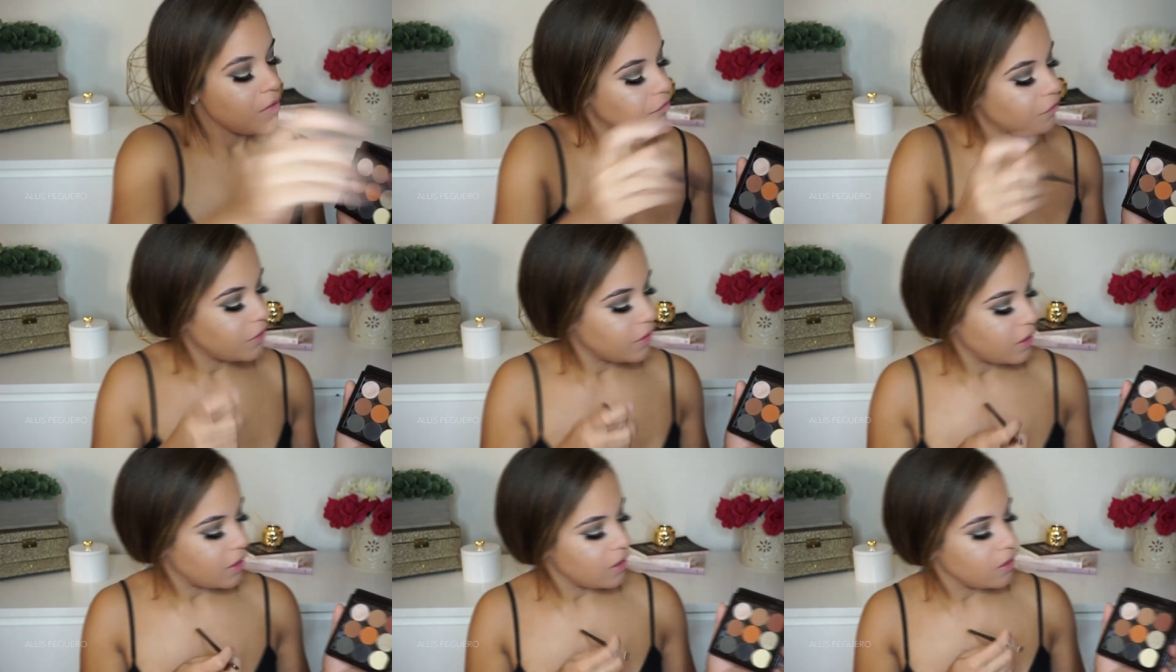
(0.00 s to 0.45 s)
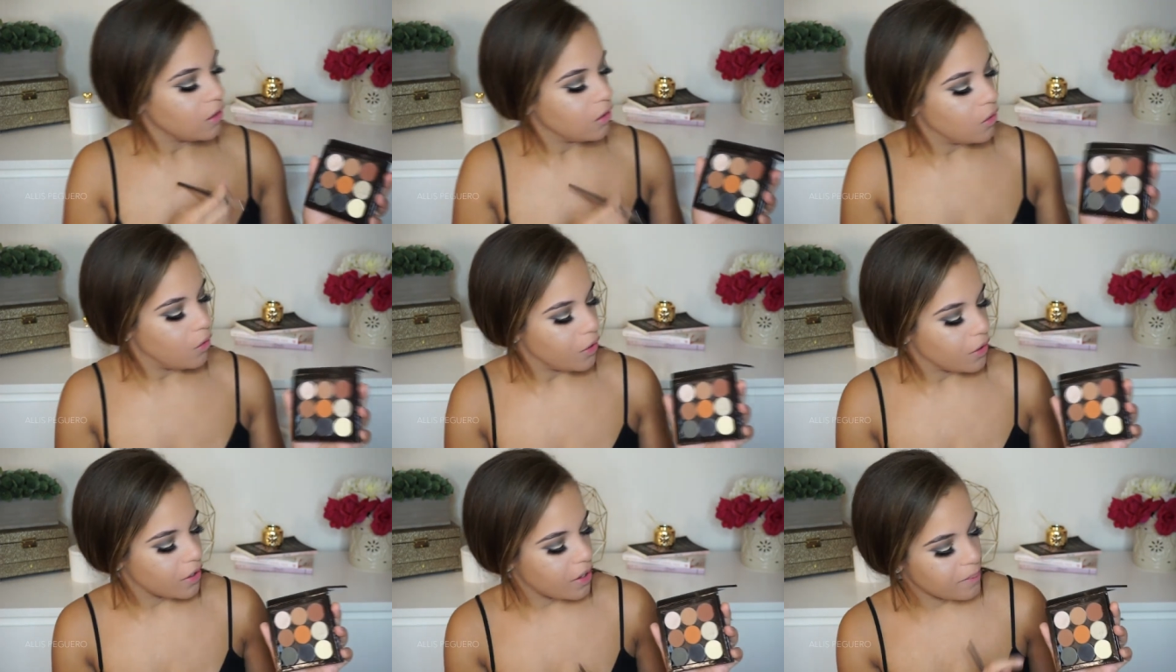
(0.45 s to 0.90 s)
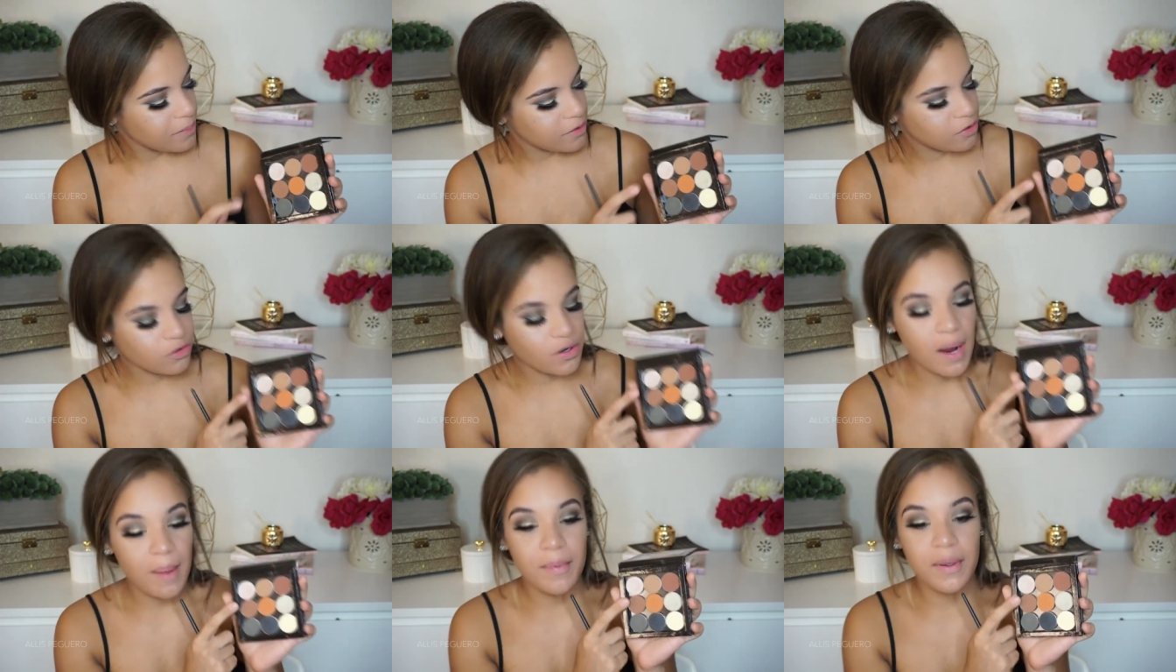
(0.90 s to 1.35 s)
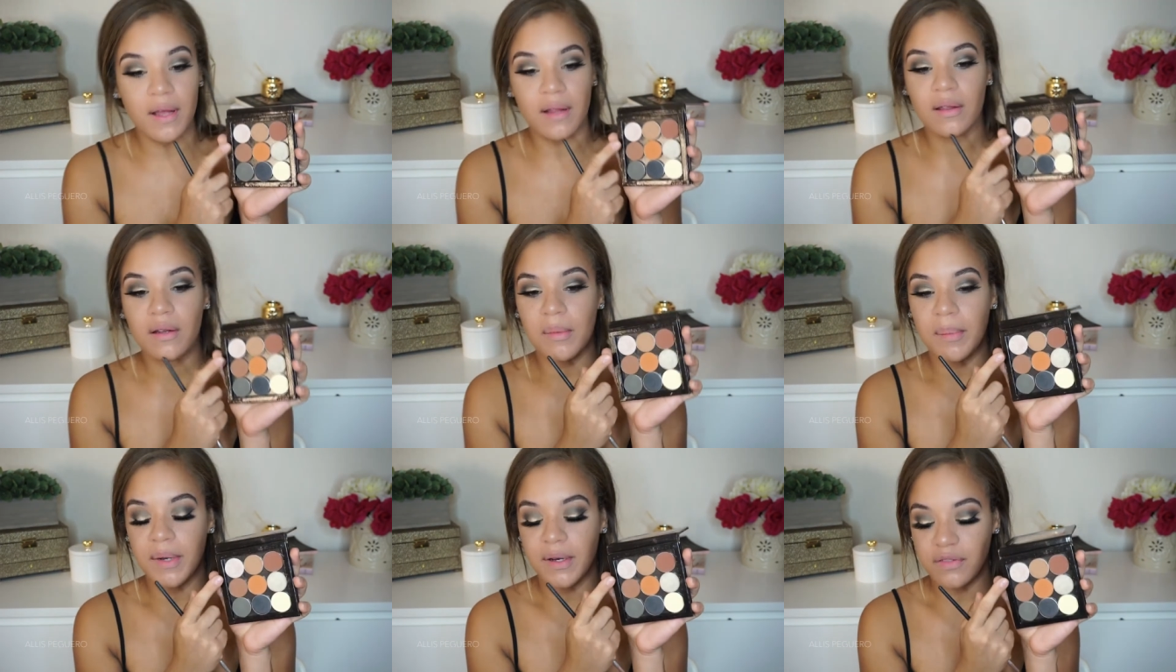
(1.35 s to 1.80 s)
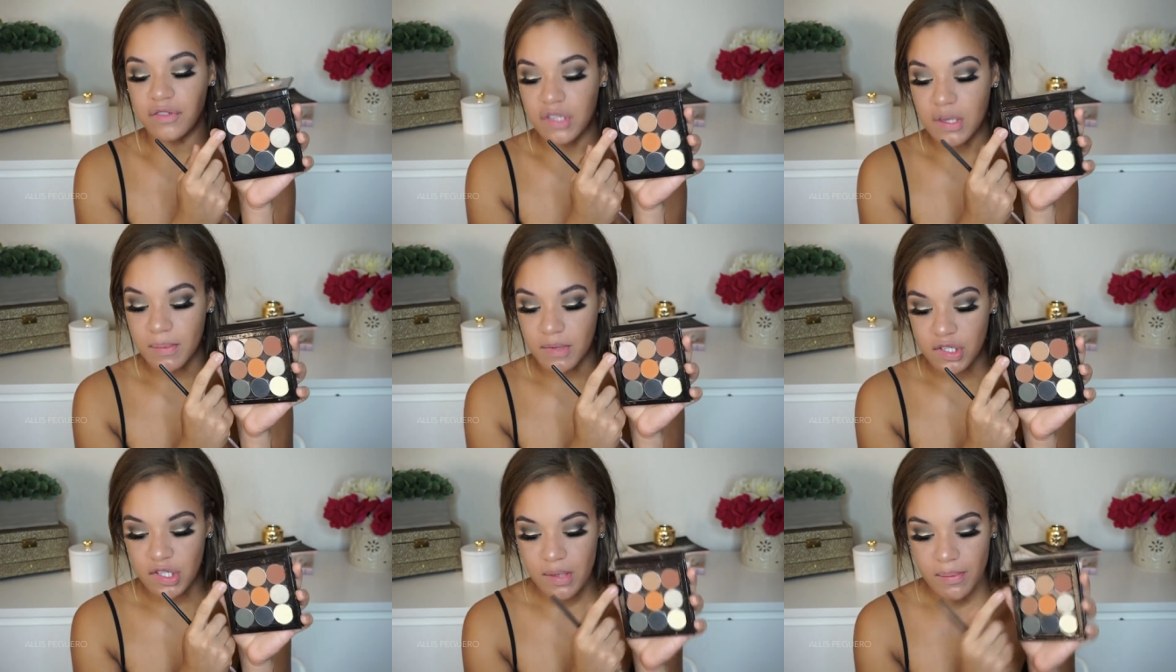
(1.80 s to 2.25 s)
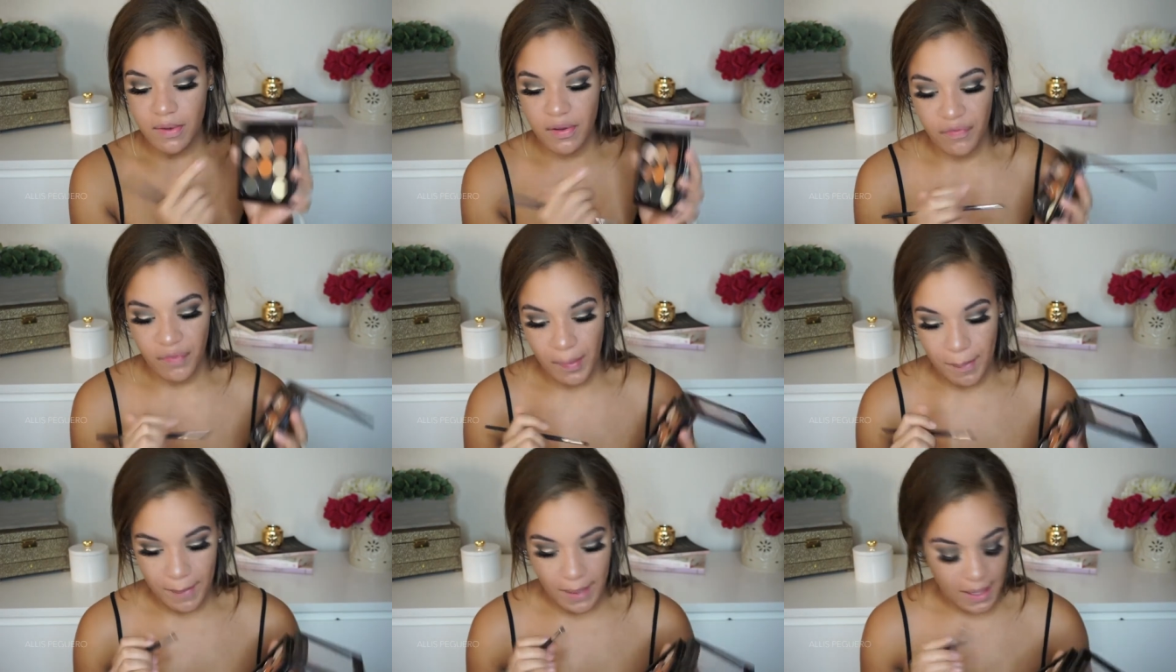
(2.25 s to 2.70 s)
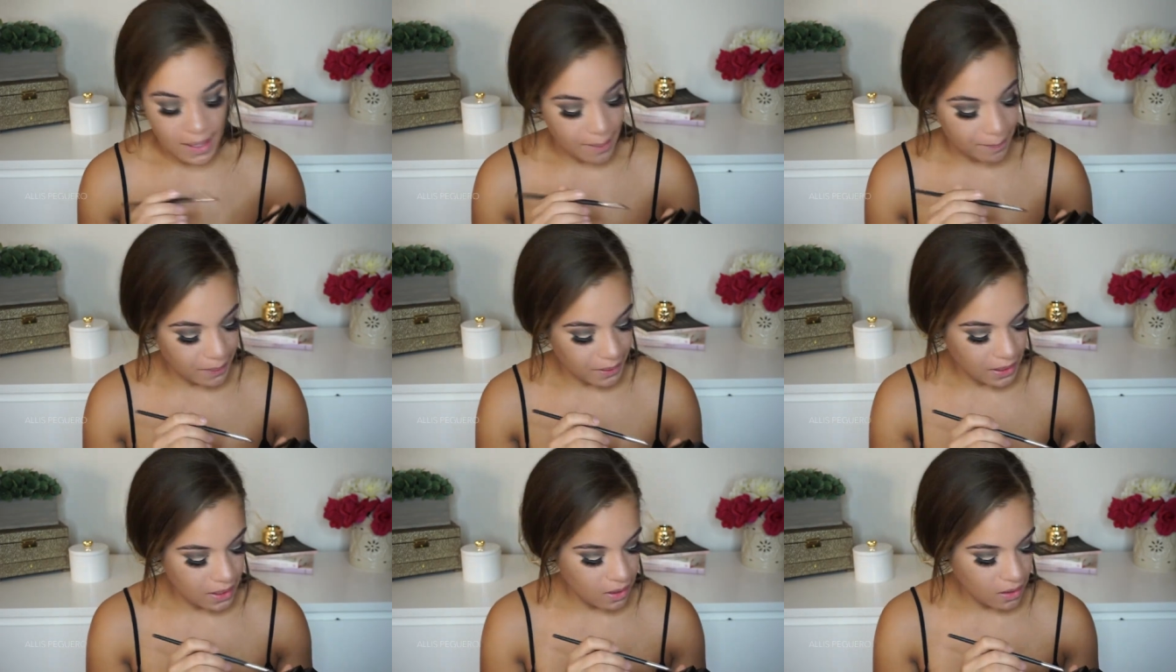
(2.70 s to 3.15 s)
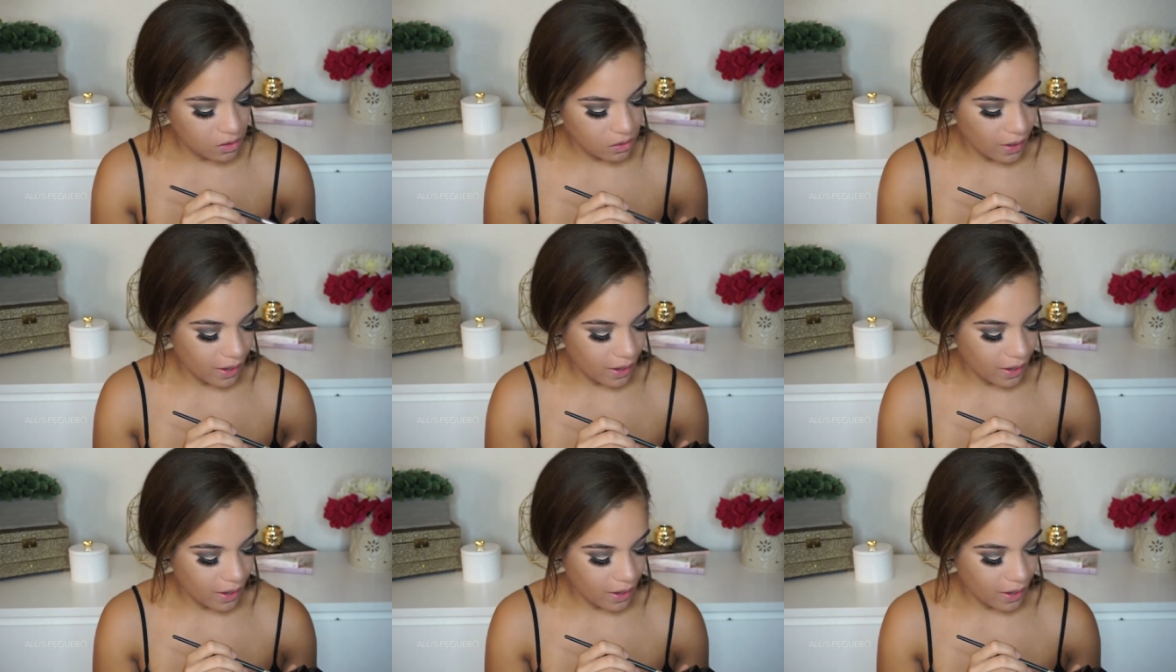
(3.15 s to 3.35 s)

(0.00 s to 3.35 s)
For the inner corner, I'm just grabbing a little bit of Shimma Shimma from Makeup Geek.